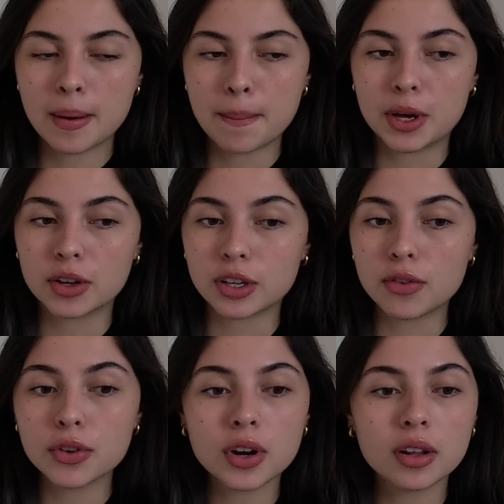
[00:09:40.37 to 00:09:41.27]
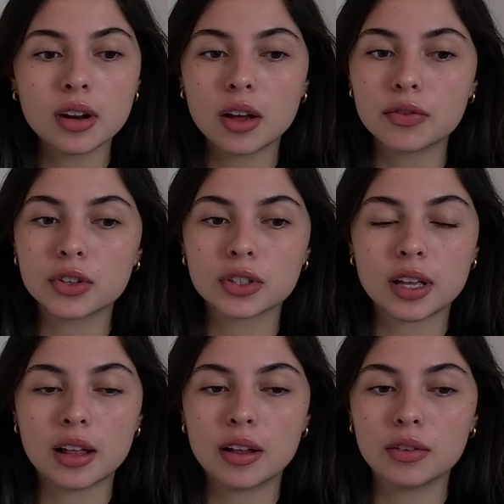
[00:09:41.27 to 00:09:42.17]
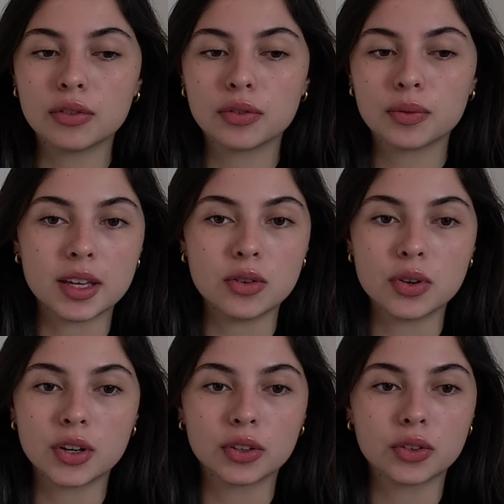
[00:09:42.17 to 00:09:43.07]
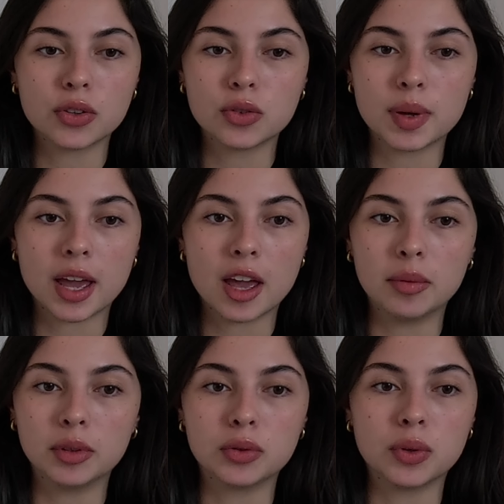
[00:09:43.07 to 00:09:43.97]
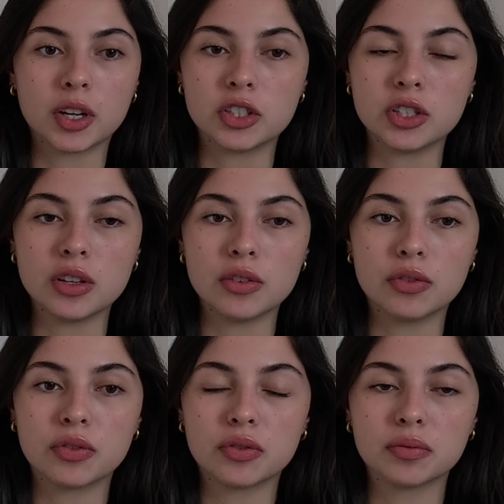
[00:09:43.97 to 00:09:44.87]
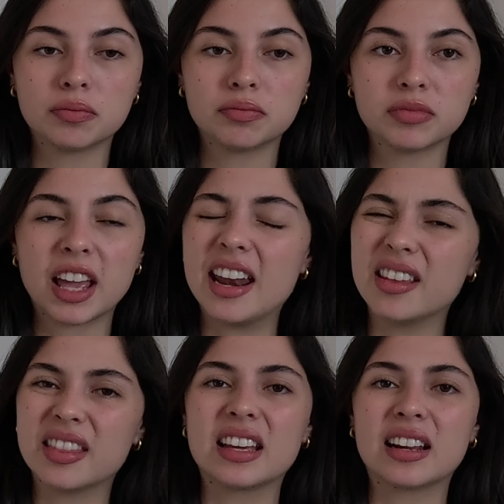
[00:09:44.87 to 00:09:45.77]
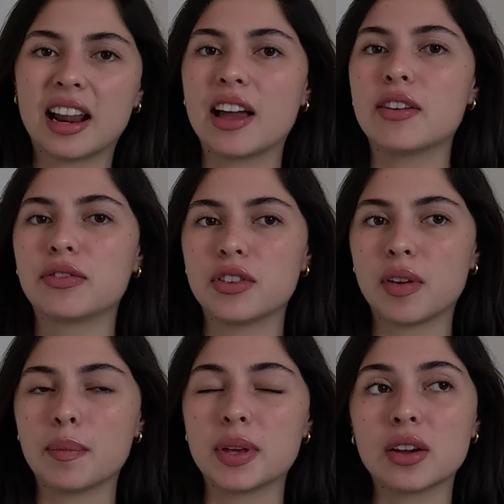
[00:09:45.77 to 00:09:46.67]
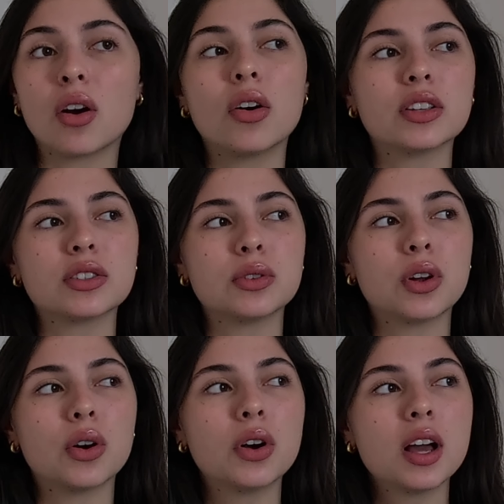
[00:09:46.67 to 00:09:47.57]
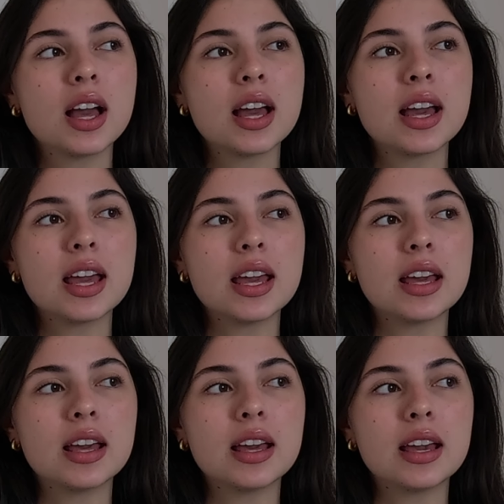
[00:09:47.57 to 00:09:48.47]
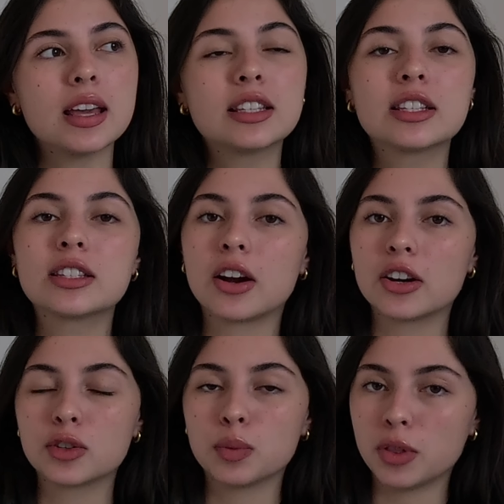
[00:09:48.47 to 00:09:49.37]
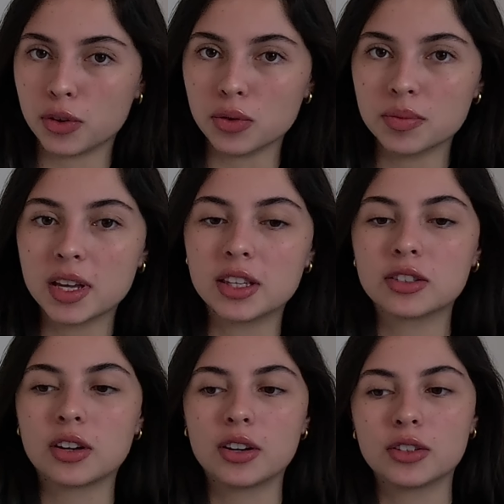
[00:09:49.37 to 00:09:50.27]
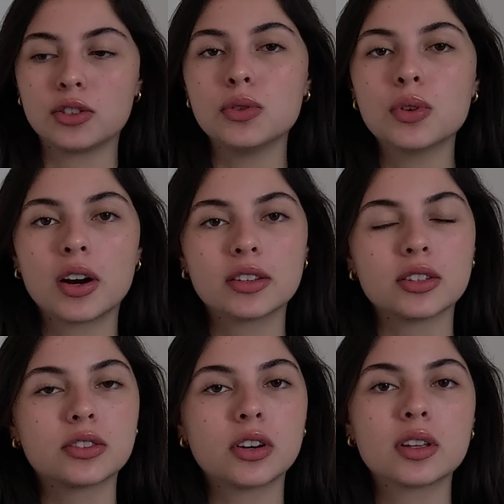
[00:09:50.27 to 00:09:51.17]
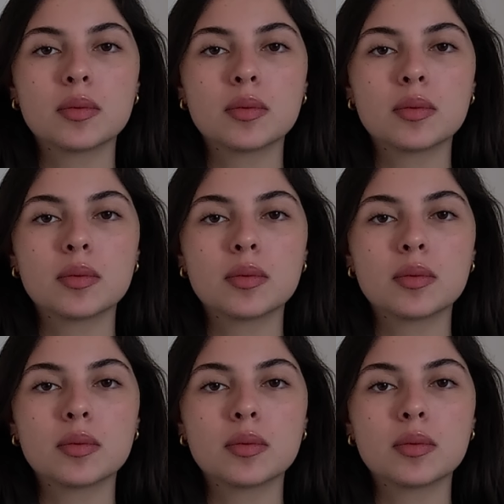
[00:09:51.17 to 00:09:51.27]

Because if you don't love yourself, you are not going to be able to achieve anything in life, if I'm being honest, you know. It starts with you. You are the starting